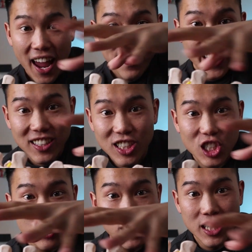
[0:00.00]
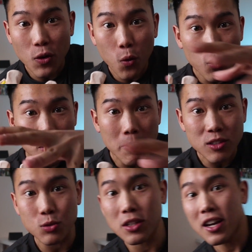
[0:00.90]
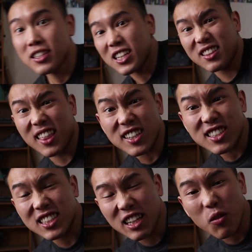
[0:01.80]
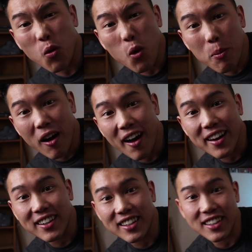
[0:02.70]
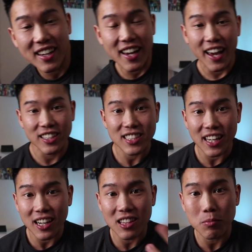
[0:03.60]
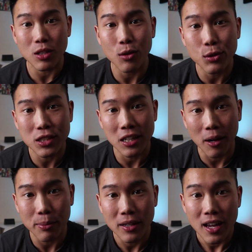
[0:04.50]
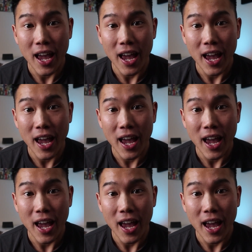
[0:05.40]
And that's just stretching all the muscles that just sit all behind here and just getting them to loosen up.